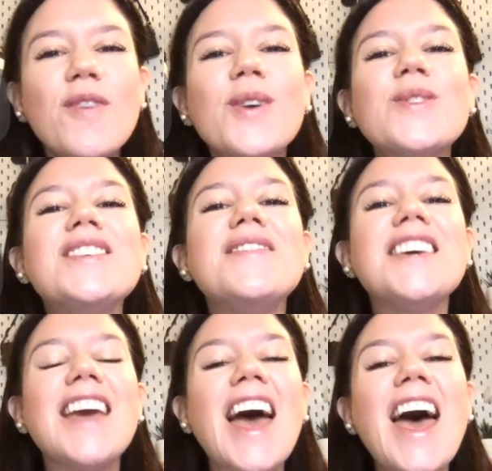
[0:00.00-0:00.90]
Photo
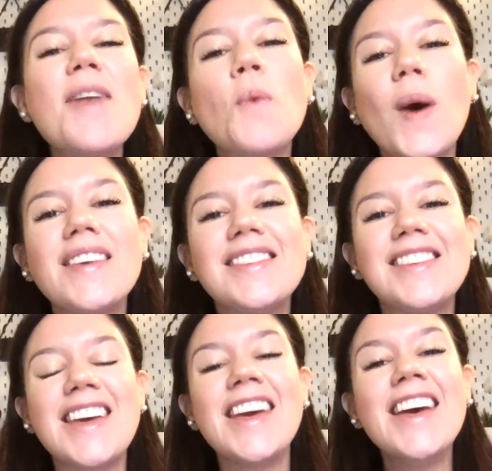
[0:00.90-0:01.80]
TV
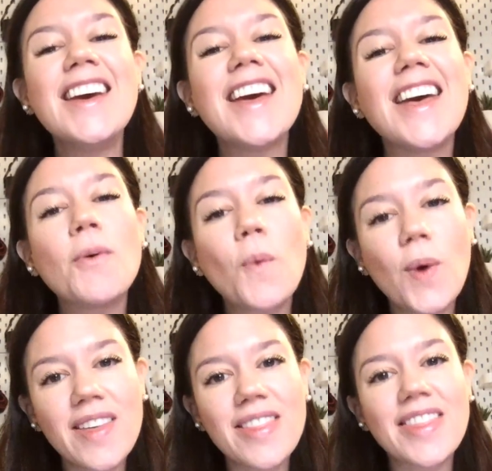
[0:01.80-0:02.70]
NYC
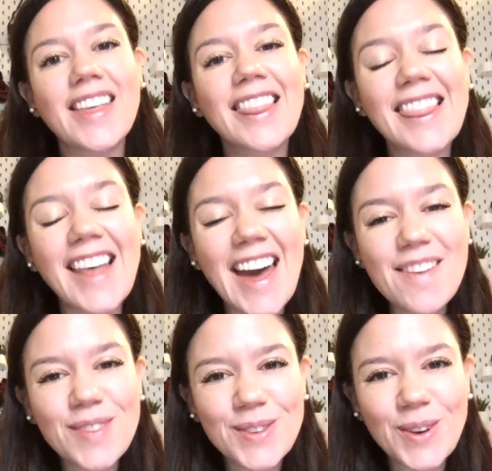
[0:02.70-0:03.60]
with
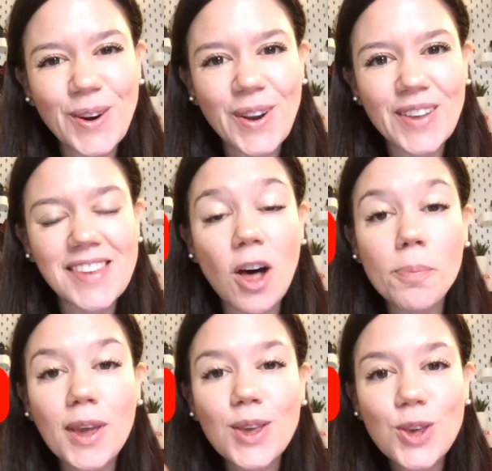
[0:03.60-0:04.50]
live tutorials
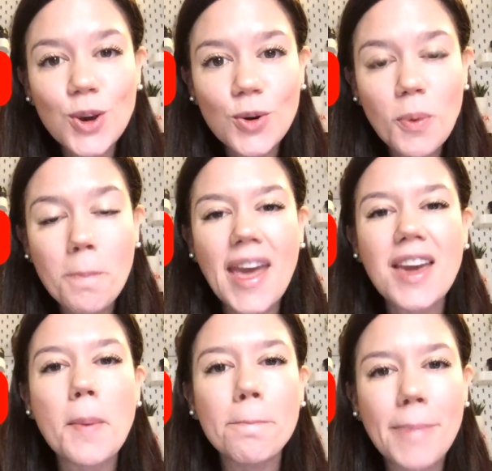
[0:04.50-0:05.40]
helping you
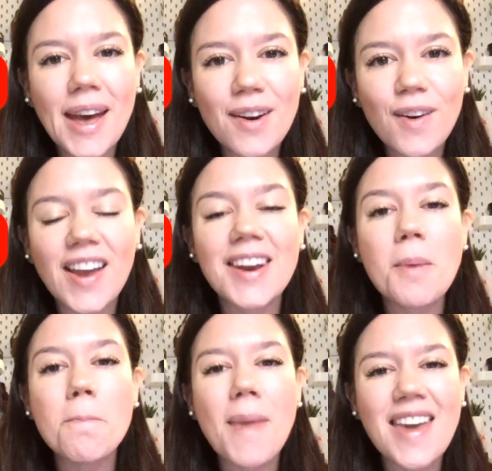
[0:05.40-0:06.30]
make better
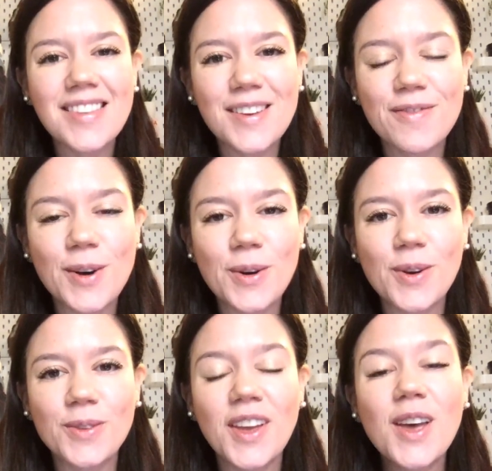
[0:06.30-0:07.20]
and amazing
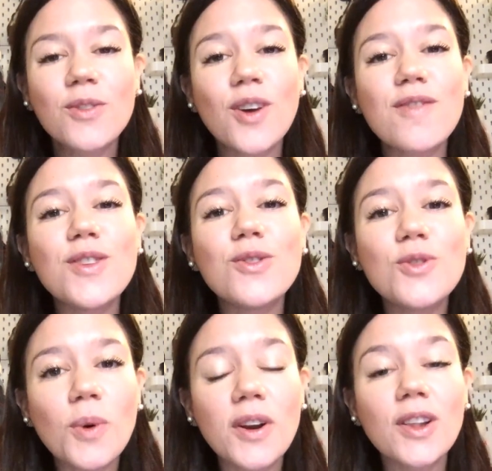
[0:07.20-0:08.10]
photos. So if you
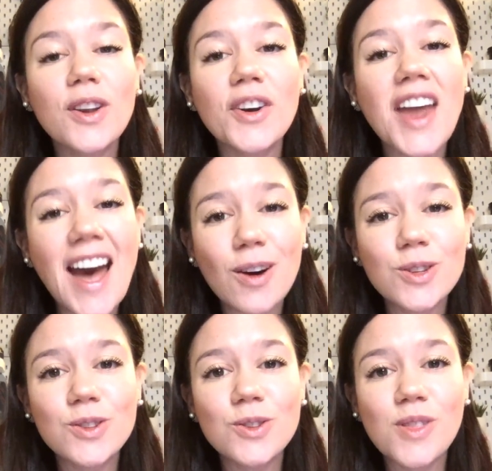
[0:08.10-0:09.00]
do want to learn
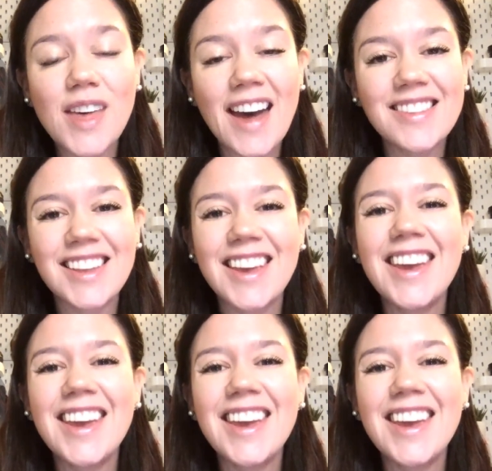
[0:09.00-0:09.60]
how to do that